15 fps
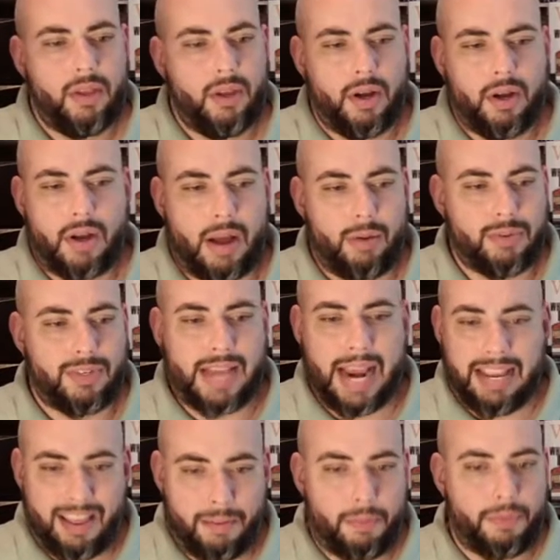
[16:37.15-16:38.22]
Uh, I was
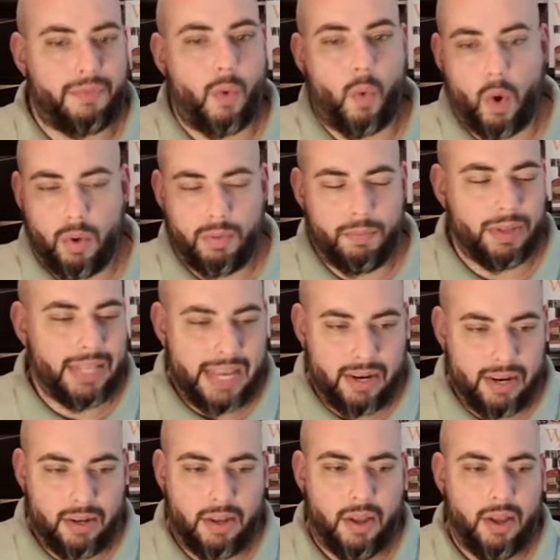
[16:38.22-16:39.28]
saying that before with
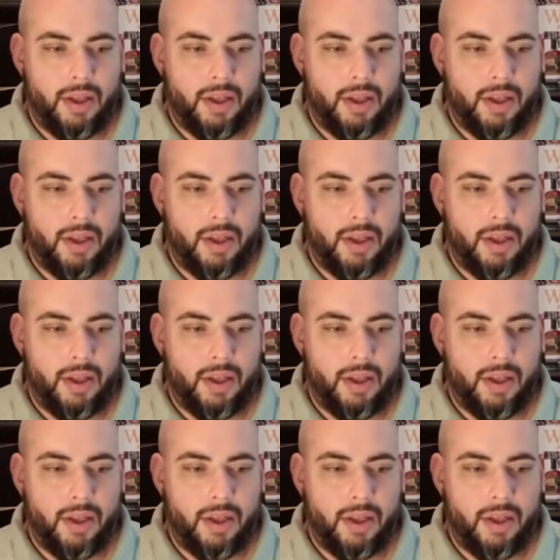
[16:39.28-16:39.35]
Mileena.